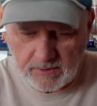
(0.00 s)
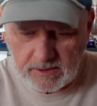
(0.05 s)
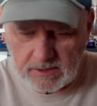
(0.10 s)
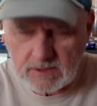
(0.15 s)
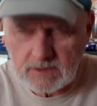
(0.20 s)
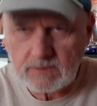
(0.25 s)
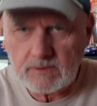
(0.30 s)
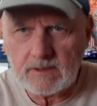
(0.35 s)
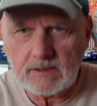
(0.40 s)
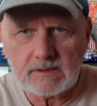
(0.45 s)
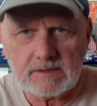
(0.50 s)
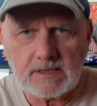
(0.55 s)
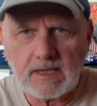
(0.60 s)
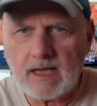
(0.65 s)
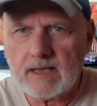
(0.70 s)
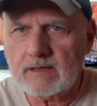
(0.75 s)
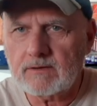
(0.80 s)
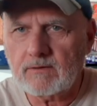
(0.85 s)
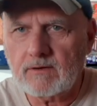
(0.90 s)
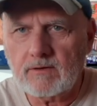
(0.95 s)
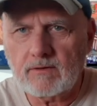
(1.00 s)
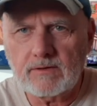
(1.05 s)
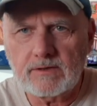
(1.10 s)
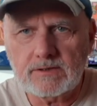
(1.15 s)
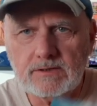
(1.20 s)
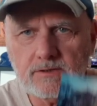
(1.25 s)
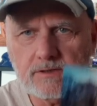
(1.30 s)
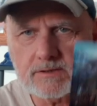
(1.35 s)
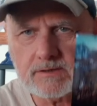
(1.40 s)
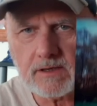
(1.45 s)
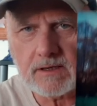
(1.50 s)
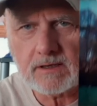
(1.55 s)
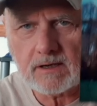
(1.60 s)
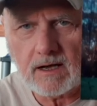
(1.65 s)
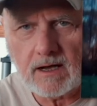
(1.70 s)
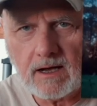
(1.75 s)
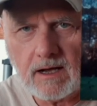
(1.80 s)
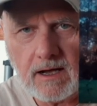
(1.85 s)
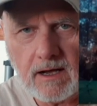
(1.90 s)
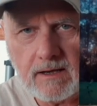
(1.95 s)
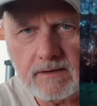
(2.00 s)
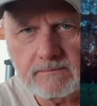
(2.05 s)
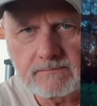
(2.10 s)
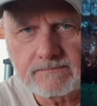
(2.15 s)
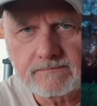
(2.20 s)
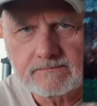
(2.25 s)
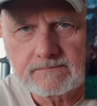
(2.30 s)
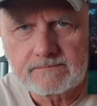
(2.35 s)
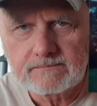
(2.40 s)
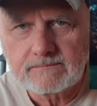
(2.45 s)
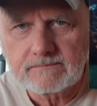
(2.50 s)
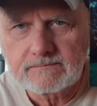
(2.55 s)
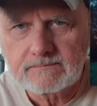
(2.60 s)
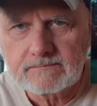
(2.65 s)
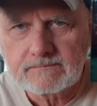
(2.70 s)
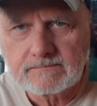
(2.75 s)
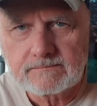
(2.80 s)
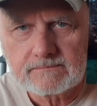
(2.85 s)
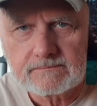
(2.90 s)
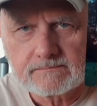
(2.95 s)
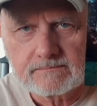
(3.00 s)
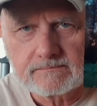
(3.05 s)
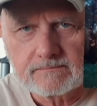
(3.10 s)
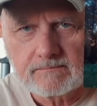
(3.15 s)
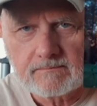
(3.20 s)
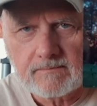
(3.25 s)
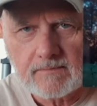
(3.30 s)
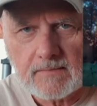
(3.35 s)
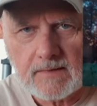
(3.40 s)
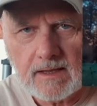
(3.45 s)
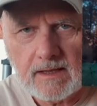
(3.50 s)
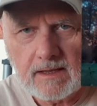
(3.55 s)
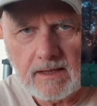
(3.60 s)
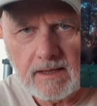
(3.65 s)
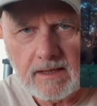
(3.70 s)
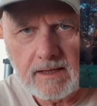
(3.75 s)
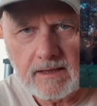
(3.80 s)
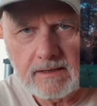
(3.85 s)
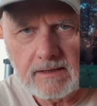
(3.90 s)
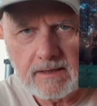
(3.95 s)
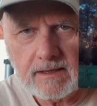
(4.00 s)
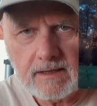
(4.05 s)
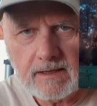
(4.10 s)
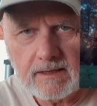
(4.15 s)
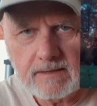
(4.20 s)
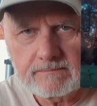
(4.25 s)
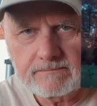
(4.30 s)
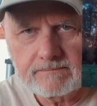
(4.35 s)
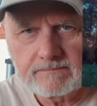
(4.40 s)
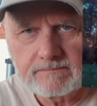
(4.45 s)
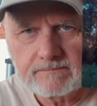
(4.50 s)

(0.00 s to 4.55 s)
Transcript: these trees. Sadly, all these trees are gone, and uh,